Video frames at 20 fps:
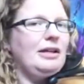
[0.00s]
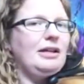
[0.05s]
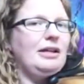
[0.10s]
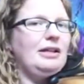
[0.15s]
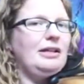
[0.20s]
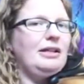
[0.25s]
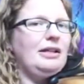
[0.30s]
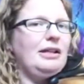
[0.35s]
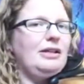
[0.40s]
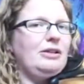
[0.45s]

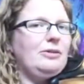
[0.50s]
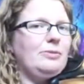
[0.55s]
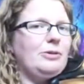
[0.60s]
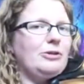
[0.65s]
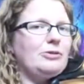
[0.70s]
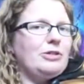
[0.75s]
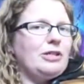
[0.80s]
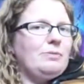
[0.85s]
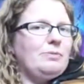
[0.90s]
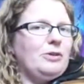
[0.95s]
Let your bow
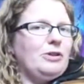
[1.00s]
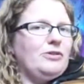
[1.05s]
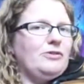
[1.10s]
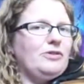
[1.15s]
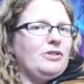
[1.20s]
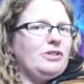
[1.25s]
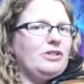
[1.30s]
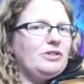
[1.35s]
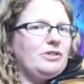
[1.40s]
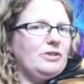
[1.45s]
tip
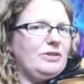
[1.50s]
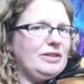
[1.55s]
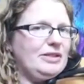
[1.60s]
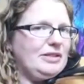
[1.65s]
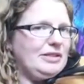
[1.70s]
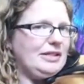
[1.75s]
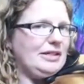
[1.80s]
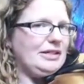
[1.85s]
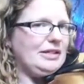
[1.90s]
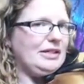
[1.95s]
over so the
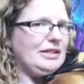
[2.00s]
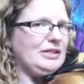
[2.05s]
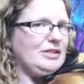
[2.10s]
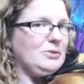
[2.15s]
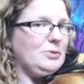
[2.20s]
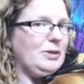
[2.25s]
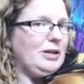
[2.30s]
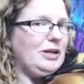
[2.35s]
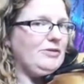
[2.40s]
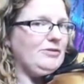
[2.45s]
stick is
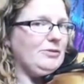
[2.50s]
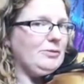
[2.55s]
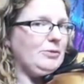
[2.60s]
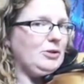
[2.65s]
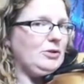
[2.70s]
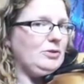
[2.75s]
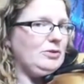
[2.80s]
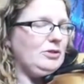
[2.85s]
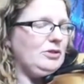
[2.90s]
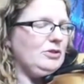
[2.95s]
away from
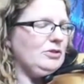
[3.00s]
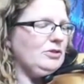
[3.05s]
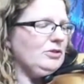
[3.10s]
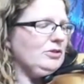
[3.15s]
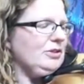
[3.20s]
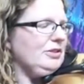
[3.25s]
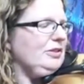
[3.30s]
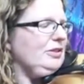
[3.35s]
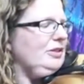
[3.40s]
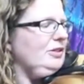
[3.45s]
you, and
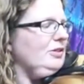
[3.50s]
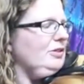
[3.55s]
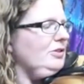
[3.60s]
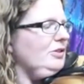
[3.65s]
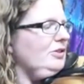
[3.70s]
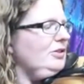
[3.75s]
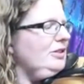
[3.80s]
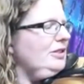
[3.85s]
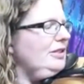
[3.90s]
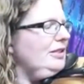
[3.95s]
you'll
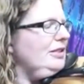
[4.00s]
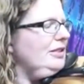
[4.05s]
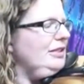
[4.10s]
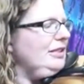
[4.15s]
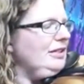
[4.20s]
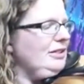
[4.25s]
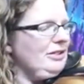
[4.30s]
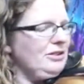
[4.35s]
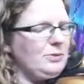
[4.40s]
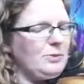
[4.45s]
notice the stick
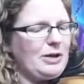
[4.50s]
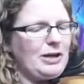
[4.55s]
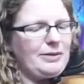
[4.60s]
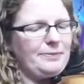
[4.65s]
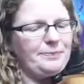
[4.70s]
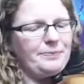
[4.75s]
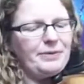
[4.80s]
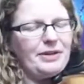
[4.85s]
is away.